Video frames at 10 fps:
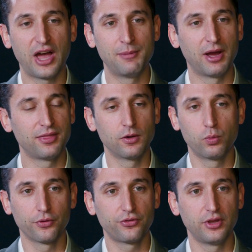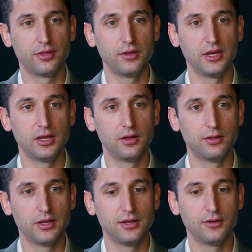time, I think we'll see
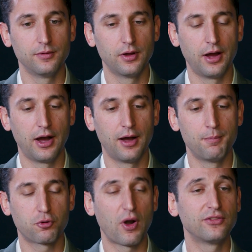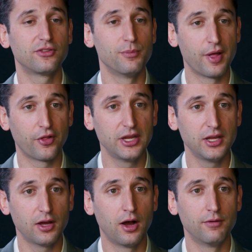the price
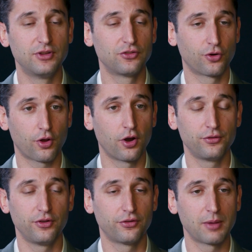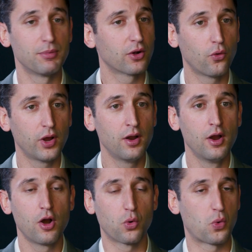stability of digital currencies like Bitcoin
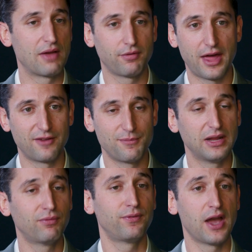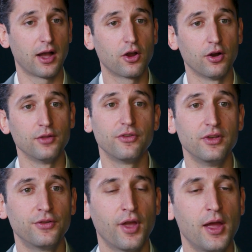rival that of many fiat
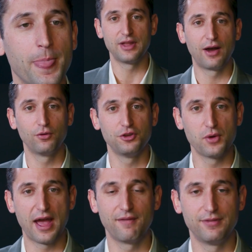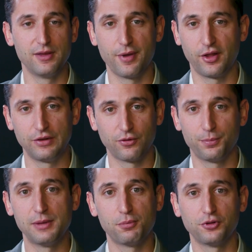currencies. Now you have the ability for
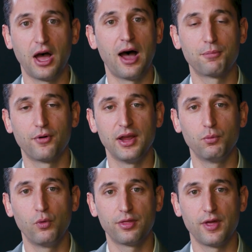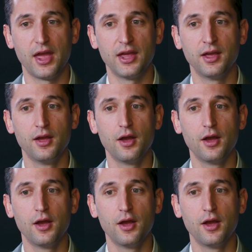people to operate with an